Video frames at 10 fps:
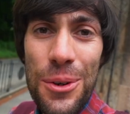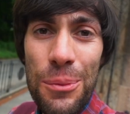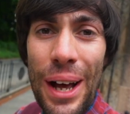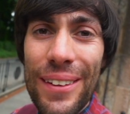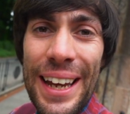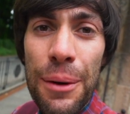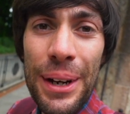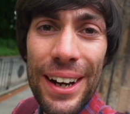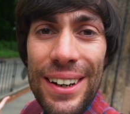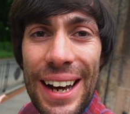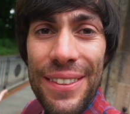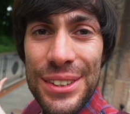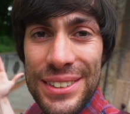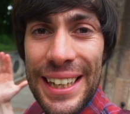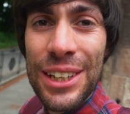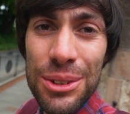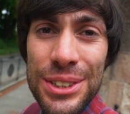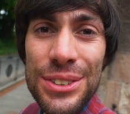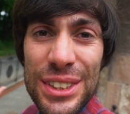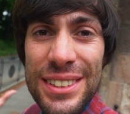Well, here we are at the
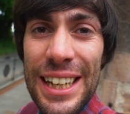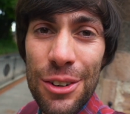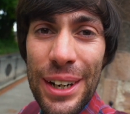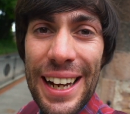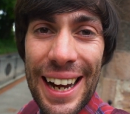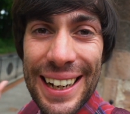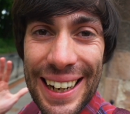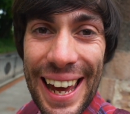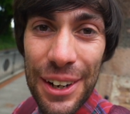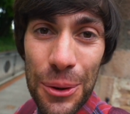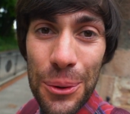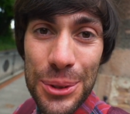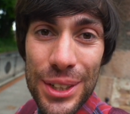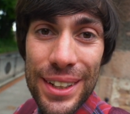Singleton Distillery at Glen Ord,